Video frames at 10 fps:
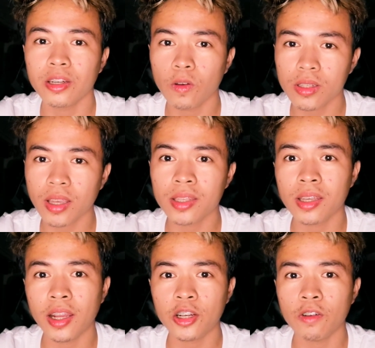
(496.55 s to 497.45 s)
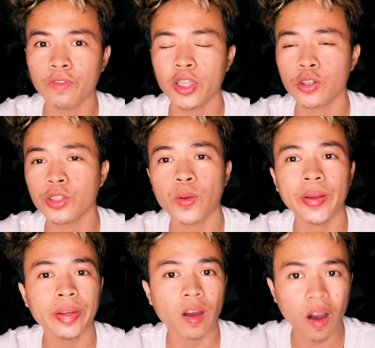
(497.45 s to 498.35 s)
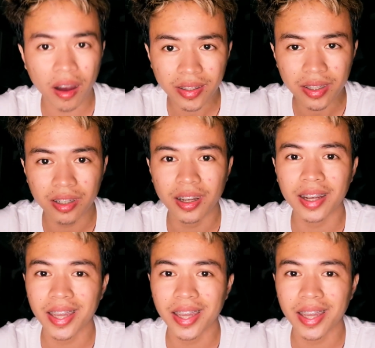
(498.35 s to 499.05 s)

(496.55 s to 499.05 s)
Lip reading: The noise cancellation feature turned on.